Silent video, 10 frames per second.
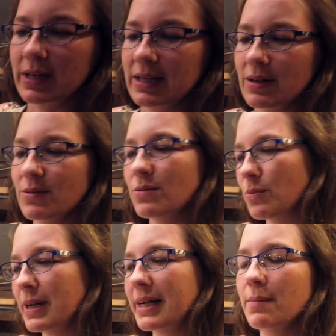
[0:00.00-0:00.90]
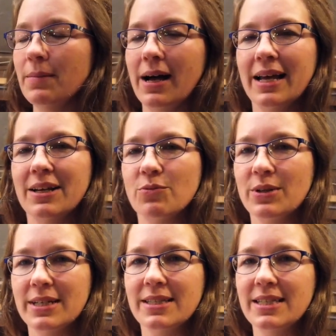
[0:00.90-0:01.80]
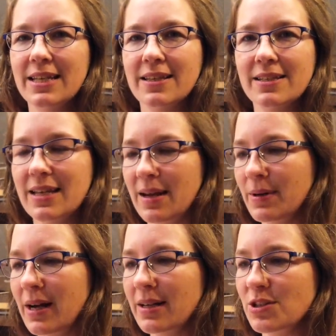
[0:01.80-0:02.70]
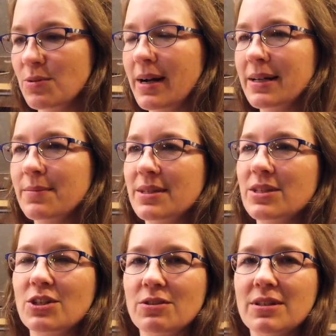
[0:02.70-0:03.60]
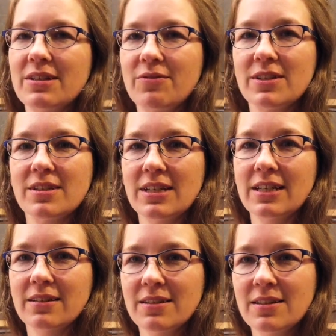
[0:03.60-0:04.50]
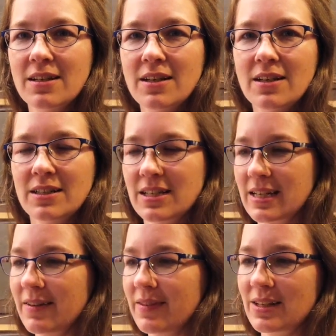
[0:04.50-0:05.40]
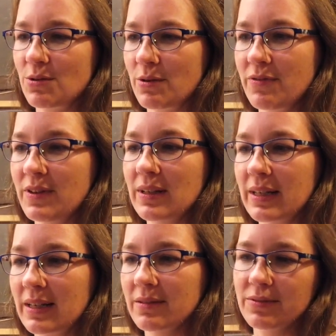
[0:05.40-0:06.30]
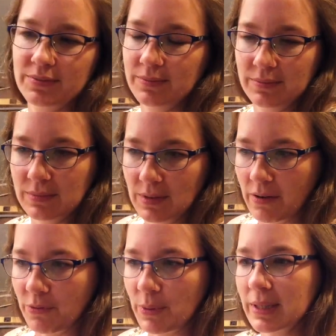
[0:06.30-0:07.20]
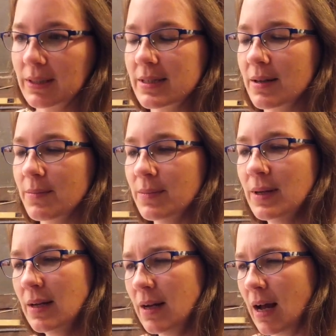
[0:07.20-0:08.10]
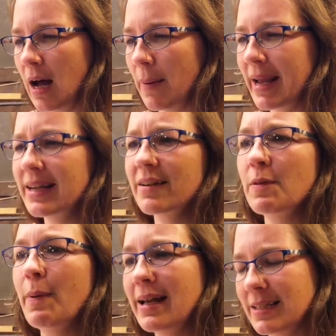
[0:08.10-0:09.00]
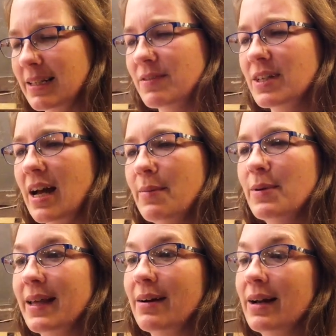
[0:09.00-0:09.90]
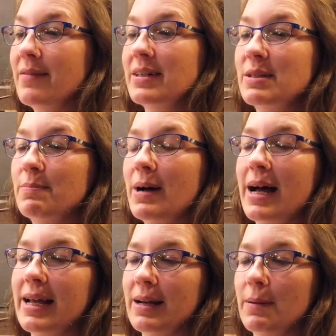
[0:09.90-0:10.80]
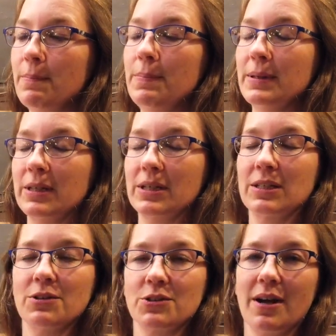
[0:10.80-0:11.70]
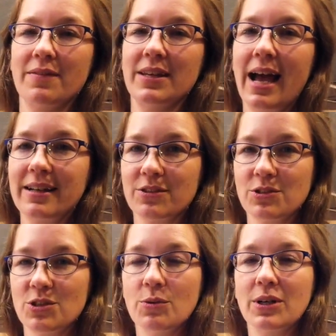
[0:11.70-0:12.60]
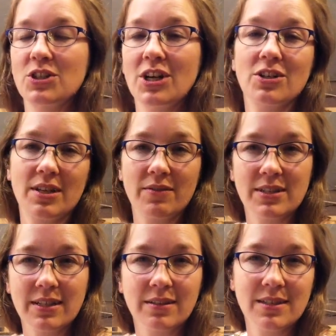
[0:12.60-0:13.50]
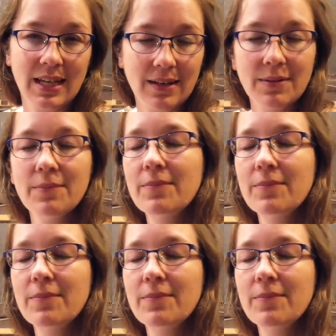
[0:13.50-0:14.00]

going to recombine and re-see the same costume items in certain different scenes to give that sort of feeling of realism and of the passing of time without having to buy a building clothes or have the actors do quick changes every single scene.